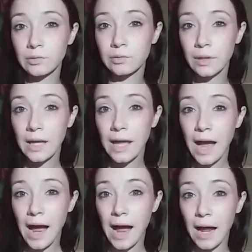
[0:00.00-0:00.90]

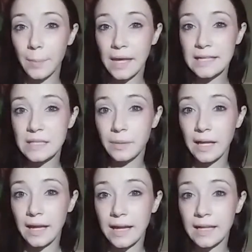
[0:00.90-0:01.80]
Hi, PS
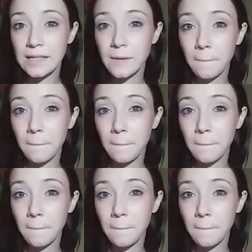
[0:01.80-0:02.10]
Plays.